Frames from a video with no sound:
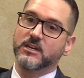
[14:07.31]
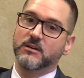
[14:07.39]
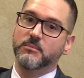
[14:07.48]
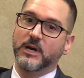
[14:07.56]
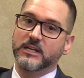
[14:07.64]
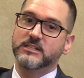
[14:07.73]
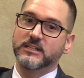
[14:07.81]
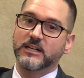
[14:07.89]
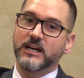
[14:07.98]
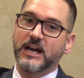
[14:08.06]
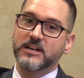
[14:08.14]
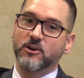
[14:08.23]
But
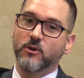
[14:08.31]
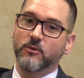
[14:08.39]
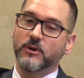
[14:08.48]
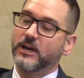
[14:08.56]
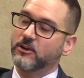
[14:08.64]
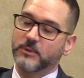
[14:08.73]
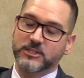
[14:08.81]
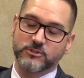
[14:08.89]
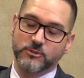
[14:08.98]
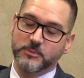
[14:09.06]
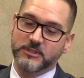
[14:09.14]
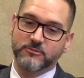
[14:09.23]
I know about
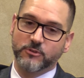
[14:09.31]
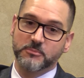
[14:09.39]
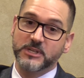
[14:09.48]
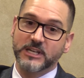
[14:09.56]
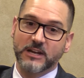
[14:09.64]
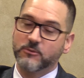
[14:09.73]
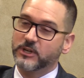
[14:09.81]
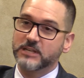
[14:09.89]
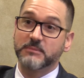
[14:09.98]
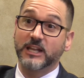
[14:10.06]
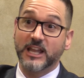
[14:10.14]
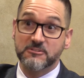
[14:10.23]
you, but for me, I want to get
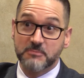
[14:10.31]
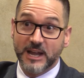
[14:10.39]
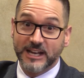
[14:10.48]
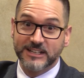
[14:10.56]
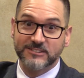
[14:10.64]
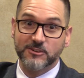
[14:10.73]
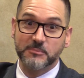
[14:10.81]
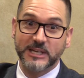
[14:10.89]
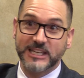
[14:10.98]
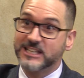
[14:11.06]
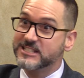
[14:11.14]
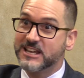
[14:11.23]
my life back. I want my
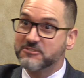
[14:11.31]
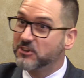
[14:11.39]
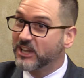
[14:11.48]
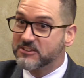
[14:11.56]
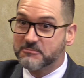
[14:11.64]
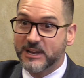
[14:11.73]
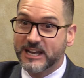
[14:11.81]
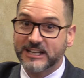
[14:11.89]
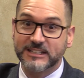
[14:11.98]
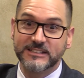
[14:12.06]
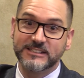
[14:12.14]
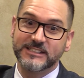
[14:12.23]
kids to have their life
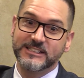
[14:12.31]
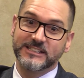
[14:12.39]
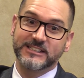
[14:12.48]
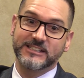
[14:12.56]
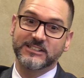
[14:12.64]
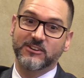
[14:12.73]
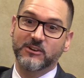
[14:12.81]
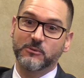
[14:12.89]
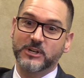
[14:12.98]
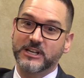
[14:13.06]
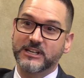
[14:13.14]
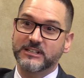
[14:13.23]
back. I
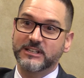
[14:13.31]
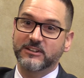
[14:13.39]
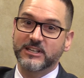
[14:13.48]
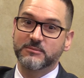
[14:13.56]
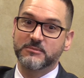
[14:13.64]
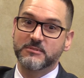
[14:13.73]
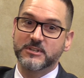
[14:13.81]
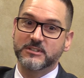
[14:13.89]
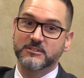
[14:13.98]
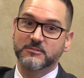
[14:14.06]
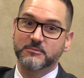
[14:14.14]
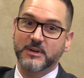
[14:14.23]
want to get
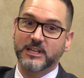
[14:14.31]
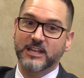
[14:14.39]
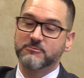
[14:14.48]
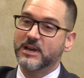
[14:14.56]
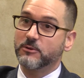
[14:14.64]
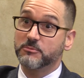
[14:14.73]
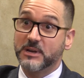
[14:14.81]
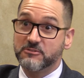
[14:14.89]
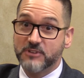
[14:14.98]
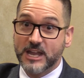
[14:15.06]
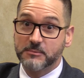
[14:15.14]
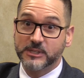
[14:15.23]
my life back with my
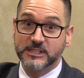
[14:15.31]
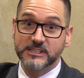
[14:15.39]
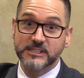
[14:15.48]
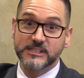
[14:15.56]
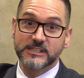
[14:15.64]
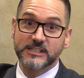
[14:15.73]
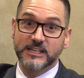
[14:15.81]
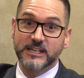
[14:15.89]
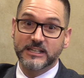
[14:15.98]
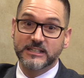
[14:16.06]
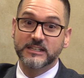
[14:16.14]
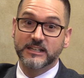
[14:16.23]
family,
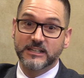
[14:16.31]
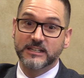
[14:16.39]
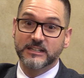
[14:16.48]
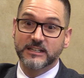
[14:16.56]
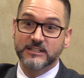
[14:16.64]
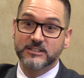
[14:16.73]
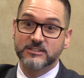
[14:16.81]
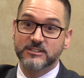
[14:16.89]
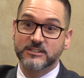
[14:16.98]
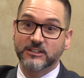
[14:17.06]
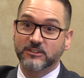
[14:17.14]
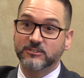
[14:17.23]
and just
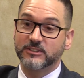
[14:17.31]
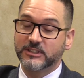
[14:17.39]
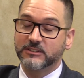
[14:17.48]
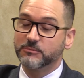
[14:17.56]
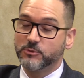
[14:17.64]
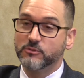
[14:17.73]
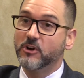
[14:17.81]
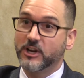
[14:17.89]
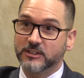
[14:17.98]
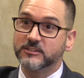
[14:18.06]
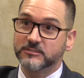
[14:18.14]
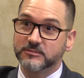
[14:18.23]
move on.